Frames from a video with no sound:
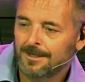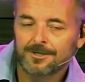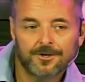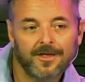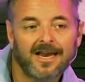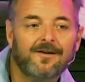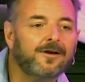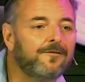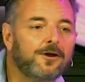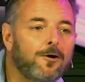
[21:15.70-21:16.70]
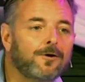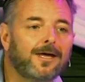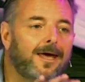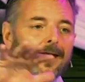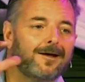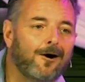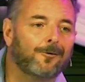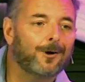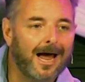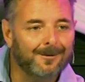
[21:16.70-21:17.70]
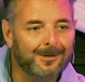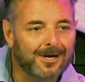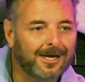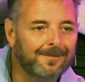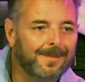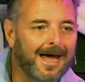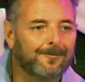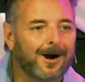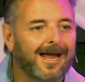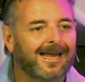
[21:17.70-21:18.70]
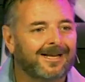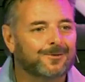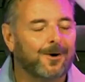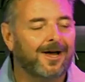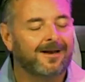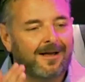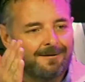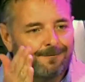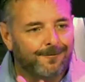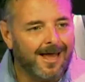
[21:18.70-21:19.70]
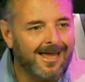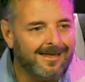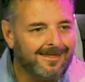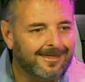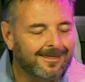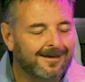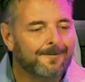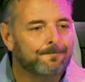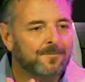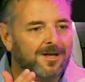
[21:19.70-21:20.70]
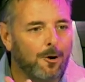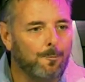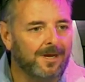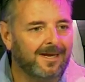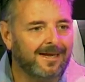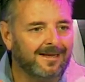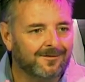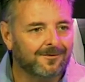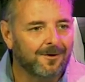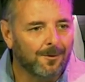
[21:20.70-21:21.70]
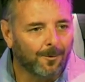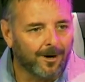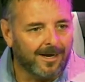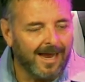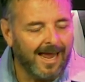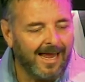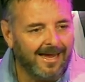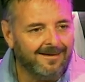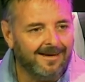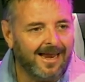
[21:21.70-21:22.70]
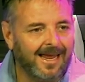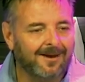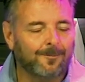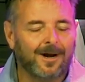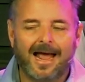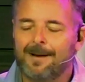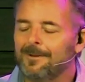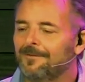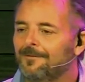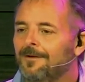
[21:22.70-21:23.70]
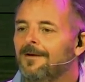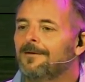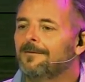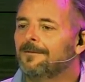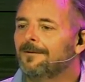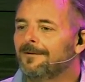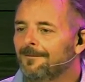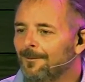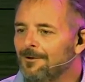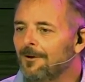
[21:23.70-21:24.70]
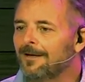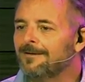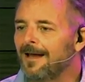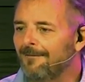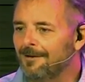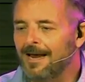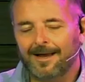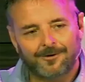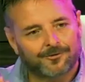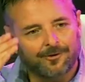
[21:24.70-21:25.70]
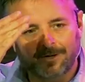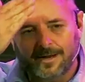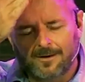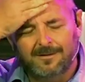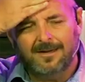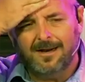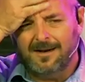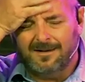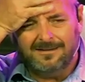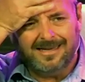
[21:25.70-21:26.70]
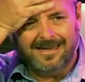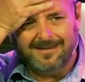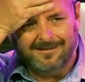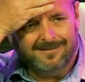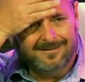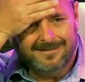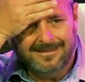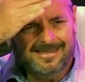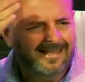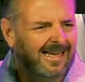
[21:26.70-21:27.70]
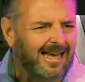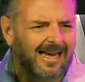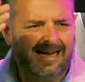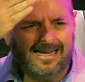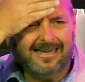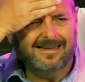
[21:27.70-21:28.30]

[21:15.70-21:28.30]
So that even if you don't get it all right, when you get that right, guess what? Faith and obedience working hand in hand, what happens? When you get to heaven, yeah, you're still going to go, oh, I, yeah, I.